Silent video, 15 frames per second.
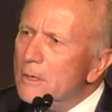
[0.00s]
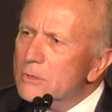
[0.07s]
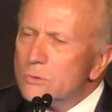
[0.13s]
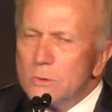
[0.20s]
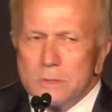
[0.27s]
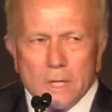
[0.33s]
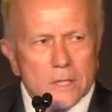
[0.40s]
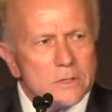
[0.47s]

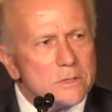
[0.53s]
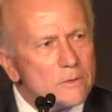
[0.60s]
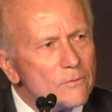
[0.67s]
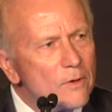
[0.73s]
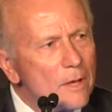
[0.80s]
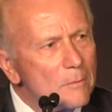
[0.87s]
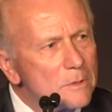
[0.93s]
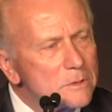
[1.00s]
So engaging the
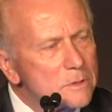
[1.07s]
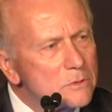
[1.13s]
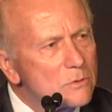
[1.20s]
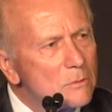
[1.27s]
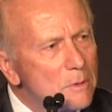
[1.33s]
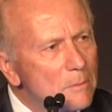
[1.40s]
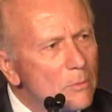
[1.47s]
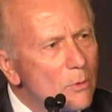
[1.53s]
family is
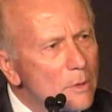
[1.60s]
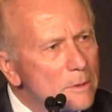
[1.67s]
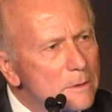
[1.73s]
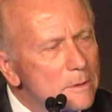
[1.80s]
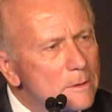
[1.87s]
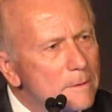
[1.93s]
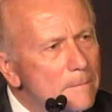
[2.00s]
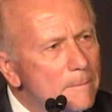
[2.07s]
extremely important.